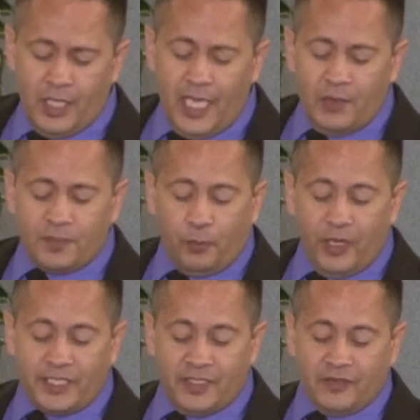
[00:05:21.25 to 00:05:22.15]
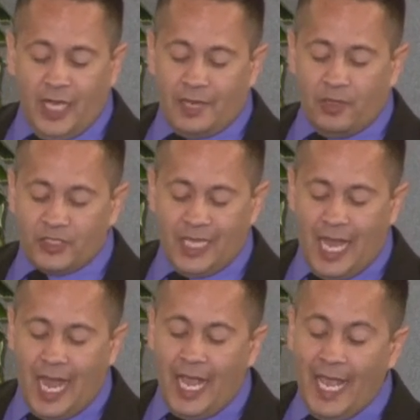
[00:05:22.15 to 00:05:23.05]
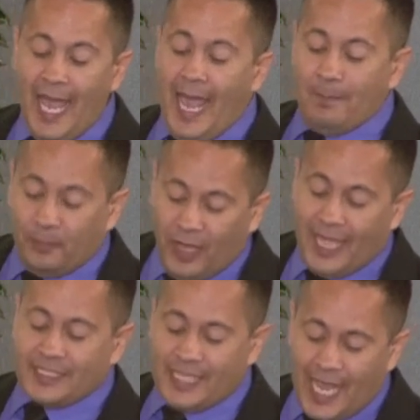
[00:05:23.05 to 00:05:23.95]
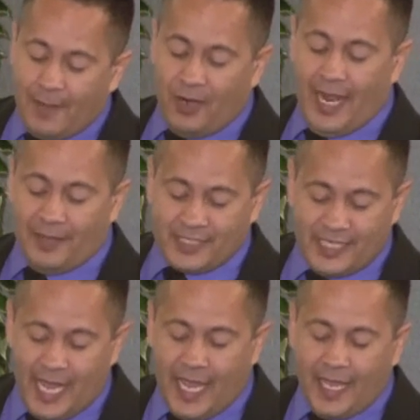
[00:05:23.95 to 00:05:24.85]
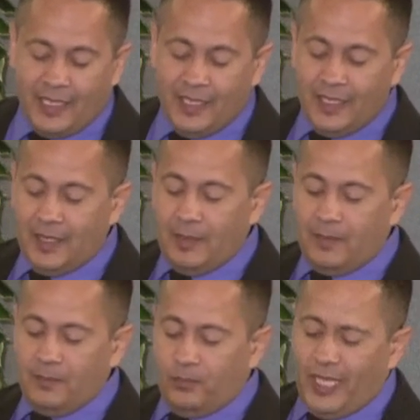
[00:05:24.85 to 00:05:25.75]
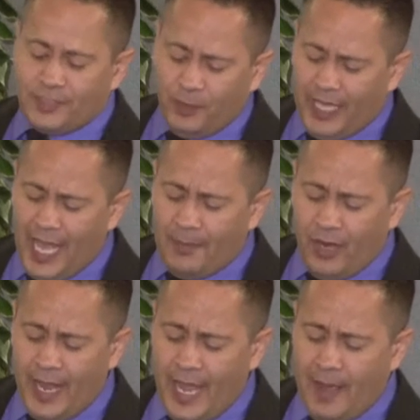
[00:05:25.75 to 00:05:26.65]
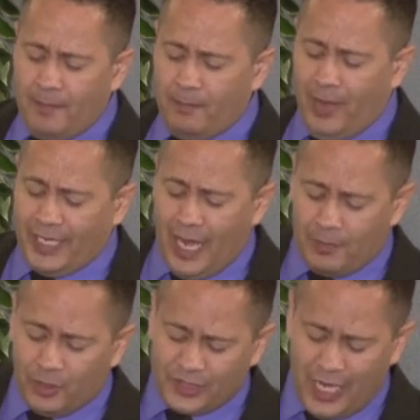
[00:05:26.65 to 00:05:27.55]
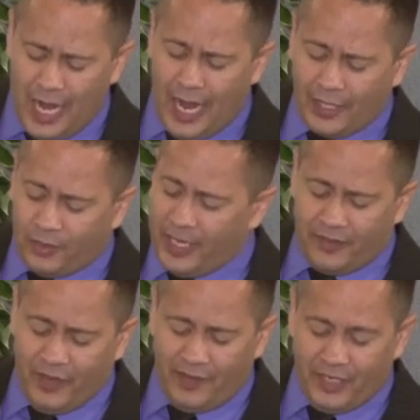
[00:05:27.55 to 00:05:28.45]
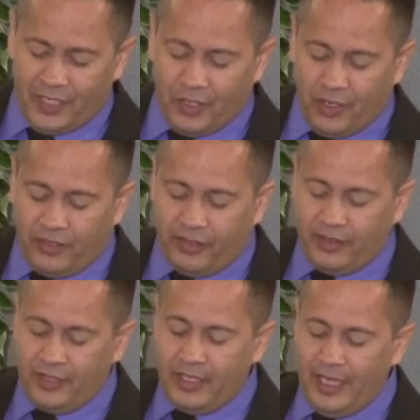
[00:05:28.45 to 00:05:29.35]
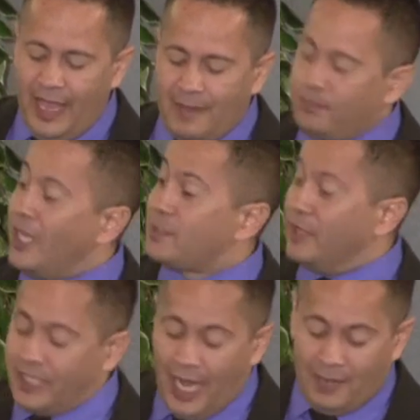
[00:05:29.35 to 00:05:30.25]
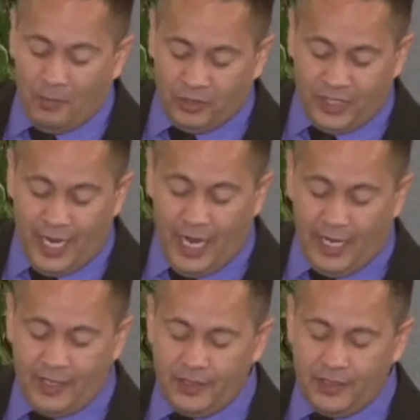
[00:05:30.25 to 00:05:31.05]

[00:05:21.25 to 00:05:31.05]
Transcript: He was priest of God Most High and blessed Abraham, saying, Blessed be Abraham by God Most High, creator of heaven and earth, and blessed be God Most High,